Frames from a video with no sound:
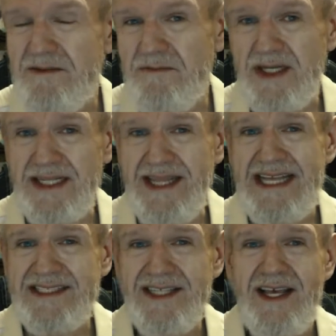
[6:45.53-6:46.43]
But
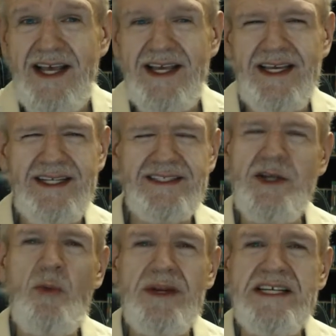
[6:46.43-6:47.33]
that's
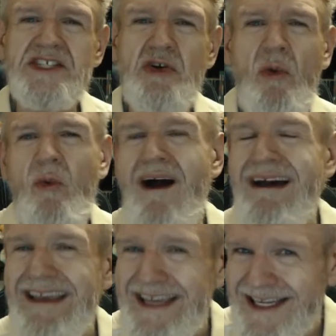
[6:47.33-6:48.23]
nobody's
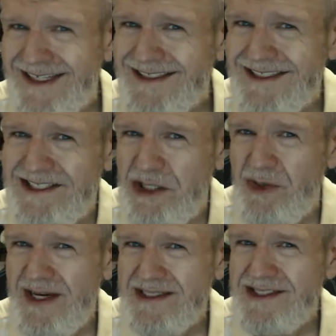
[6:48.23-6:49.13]
trying
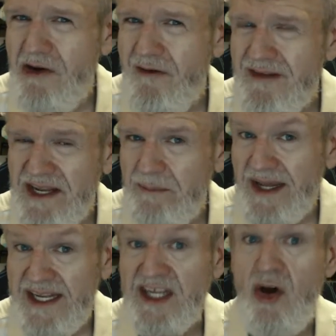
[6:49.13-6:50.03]
to uh, starve anybody.